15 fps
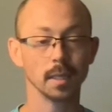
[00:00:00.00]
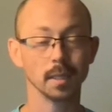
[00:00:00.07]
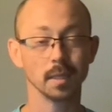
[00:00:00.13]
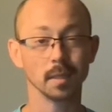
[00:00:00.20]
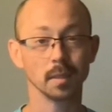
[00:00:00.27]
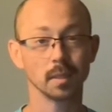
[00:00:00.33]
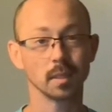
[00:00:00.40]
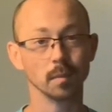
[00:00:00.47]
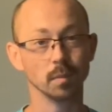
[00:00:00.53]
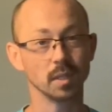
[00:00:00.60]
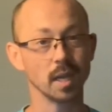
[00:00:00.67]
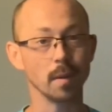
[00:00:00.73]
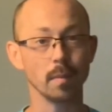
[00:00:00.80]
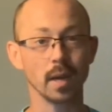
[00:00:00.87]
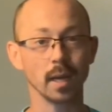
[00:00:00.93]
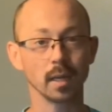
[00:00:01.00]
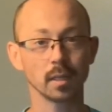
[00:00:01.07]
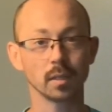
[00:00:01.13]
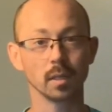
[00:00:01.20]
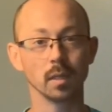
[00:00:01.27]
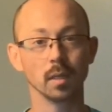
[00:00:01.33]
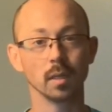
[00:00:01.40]
uh, some
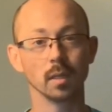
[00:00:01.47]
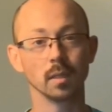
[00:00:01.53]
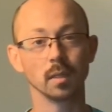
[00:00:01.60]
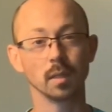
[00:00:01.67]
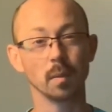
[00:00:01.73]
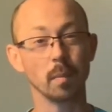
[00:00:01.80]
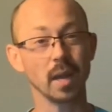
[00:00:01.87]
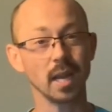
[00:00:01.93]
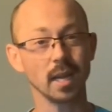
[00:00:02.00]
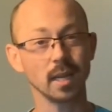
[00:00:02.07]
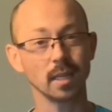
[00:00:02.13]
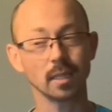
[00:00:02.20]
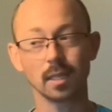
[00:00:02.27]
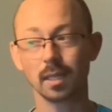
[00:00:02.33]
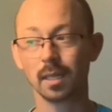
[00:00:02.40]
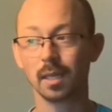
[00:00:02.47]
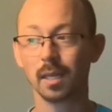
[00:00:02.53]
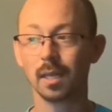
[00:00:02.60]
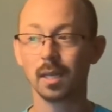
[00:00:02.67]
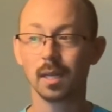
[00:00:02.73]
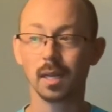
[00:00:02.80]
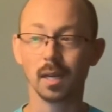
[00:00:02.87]
setbacks on the paint,
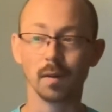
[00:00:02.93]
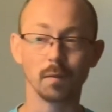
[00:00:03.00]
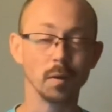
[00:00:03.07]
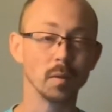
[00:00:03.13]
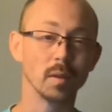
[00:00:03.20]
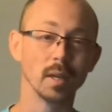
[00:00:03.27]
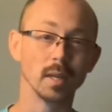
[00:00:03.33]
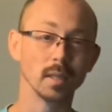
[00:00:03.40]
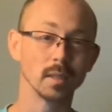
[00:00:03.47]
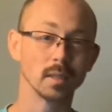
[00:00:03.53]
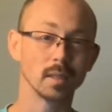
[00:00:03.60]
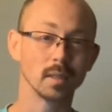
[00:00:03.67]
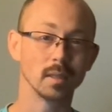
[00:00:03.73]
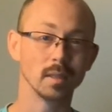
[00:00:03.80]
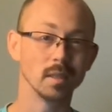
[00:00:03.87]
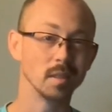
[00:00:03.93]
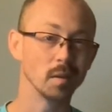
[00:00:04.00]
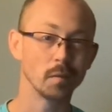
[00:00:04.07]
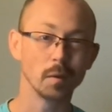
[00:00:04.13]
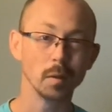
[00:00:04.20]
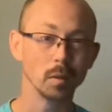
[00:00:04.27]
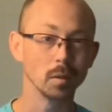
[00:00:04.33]
and a few things,
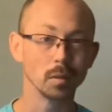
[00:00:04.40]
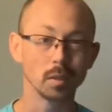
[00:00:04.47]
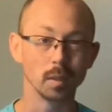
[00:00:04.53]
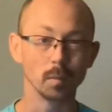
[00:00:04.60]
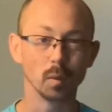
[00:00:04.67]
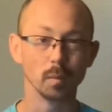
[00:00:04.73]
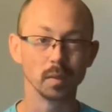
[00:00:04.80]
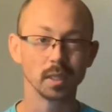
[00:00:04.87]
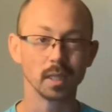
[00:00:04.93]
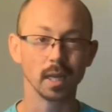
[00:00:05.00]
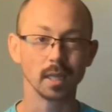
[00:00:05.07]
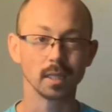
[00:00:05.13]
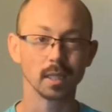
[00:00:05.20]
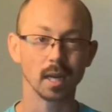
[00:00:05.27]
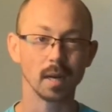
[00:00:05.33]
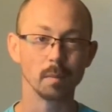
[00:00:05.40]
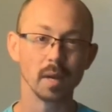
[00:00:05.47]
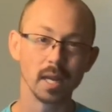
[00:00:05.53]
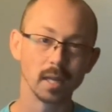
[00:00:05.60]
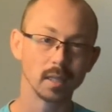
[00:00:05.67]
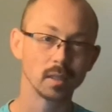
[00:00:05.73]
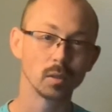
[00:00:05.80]
a few little simple mistakes that I
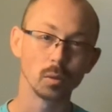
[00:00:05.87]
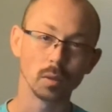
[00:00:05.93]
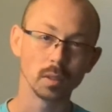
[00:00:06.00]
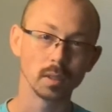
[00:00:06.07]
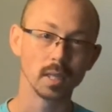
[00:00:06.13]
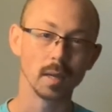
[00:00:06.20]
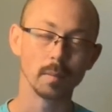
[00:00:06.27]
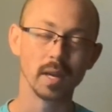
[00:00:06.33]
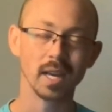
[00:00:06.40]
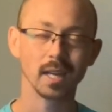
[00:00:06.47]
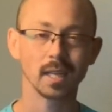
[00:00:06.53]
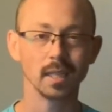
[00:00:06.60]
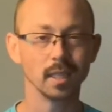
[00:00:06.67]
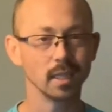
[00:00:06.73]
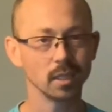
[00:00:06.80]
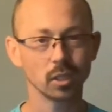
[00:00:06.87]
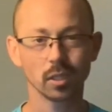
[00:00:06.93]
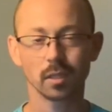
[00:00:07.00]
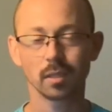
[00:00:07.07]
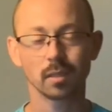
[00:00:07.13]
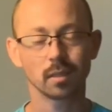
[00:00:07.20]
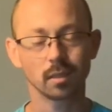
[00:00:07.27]
made sort of set back, and then
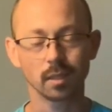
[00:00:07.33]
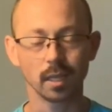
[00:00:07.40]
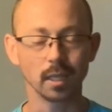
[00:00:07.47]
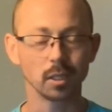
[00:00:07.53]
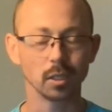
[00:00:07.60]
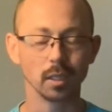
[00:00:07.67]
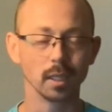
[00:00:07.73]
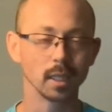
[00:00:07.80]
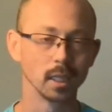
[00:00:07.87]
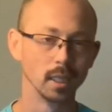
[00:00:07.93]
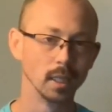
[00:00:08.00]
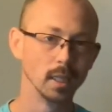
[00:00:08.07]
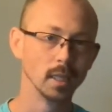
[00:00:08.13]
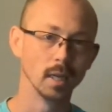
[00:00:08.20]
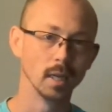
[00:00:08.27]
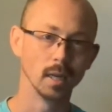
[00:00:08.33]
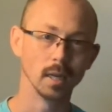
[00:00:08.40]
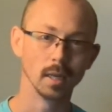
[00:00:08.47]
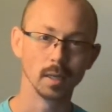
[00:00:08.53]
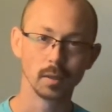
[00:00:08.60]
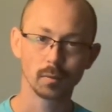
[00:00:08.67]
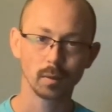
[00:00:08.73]
just scheduling.
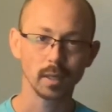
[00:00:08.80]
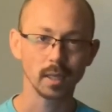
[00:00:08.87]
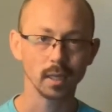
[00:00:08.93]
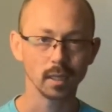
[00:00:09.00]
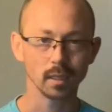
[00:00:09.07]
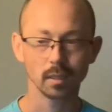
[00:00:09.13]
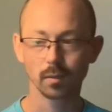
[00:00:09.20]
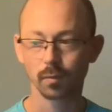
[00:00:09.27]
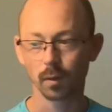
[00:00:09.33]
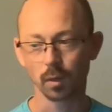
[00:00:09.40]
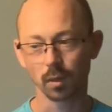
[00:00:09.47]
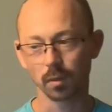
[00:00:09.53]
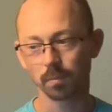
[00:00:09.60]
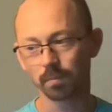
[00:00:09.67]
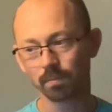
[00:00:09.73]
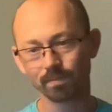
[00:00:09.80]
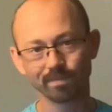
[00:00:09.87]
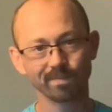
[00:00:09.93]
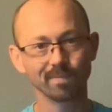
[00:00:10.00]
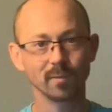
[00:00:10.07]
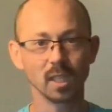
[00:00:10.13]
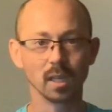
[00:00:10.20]
Uh, three kids, farm,
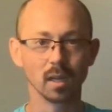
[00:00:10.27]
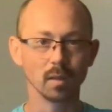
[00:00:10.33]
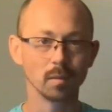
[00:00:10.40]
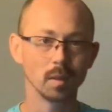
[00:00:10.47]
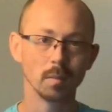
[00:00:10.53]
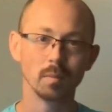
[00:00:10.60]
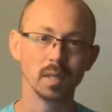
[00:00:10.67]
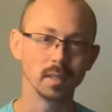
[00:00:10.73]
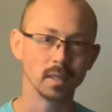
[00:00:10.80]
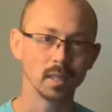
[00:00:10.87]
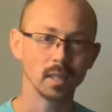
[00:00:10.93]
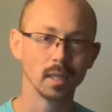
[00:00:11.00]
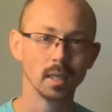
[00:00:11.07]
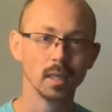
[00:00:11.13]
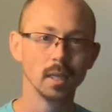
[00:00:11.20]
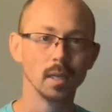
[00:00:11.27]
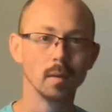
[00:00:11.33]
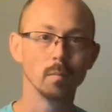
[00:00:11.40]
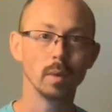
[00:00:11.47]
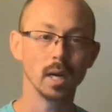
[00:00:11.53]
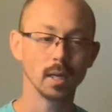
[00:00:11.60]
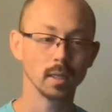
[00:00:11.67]
you know, I'm busy.
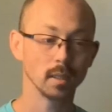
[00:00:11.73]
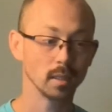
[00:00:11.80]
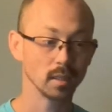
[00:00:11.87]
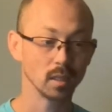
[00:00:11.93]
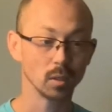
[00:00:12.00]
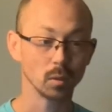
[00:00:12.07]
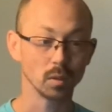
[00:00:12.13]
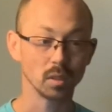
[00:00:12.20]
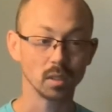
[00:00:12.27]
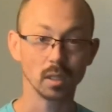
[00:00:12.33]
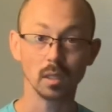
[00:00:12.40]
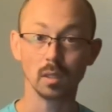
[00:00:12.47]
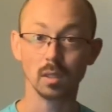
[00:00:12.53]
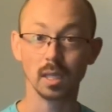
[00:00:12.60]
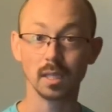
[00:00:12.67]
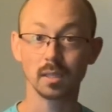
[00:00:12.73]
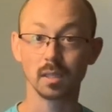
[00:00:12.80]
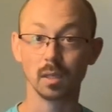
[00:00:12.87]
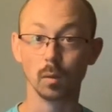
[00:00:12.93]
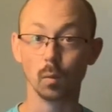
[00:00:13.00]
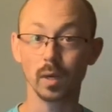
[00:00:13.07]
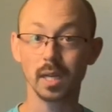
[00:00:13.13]
But this was still less
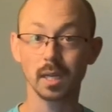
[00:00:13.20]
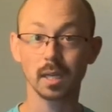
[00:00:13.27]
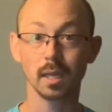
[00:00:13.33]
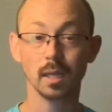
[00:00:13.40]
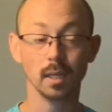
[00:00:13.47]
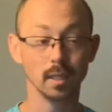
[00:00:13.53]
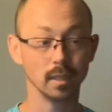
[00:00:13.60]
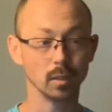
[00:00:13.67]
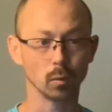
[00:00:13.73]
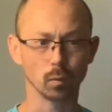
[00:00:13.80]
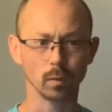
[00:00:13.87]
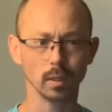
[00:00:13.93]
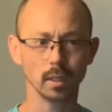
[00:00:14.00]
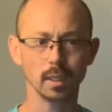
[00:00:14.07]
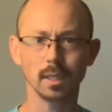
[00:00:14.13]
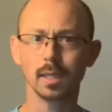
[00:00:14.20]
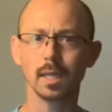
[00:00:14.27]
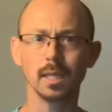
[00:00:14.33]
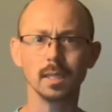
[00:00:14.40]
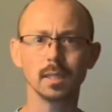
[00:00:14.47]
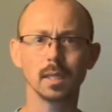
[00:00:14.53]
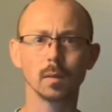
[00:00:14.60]
than a week. It's a really
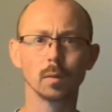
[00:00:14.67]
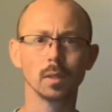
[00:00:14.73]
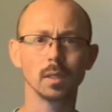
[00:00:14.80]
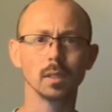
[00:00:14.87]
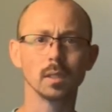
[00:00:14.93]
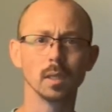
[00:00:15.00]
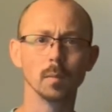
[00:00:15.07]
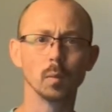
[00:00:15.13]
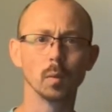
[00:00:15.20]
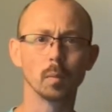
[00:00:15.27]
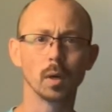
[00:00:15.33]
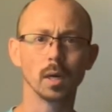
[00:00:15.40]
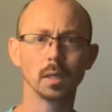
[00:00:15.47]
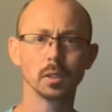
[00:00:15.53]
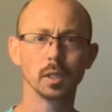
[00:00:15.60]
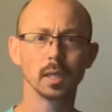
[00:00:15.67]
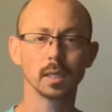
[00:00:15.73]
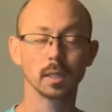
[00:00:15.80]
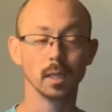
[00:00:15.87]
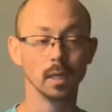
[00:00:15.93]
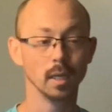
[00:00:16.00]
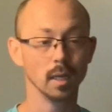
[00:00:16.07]
easy, really simple
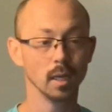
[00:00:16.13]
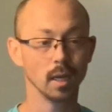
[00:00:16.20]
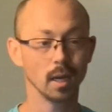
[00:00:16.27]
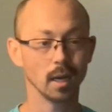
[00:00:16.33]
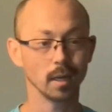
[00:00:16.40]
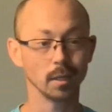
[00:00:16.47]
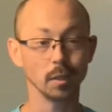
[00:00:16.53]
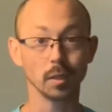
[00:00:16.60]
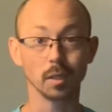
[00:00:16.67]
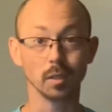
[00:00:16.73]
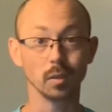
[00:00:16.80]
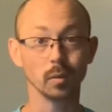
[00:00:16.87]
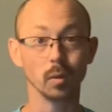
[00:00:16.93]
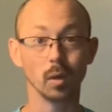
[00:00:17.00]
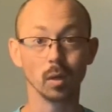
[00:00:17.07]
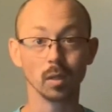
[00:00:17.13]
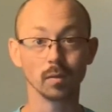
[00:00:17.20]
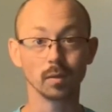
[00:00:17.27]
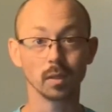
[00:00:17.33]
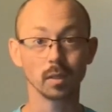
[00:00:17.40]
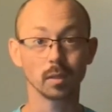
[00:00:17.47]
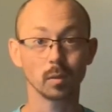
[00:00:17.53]
project. Uh, you can do all
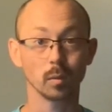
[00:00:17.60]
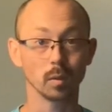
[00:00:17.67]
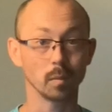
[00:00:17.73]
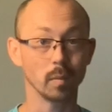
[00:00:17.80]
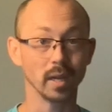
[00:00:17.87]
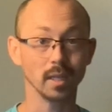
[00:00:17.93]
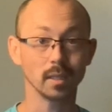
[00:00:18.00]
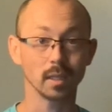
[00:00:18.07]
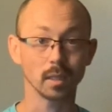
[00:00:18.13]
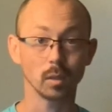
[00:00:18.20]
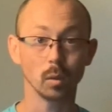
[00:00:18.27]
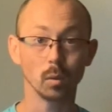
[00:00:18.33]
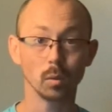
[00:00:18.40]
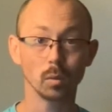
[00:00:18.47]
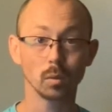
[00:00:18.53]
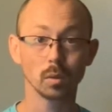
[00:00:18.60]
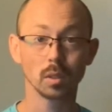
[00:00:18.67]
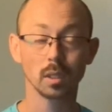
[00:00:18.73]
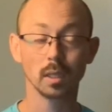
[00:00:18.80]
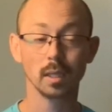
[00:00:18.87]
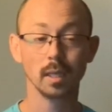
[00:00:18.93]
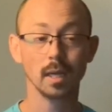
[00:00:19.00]
of this with basic
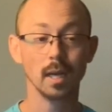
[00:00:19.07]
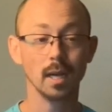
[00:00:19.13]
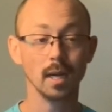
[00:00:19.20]
tools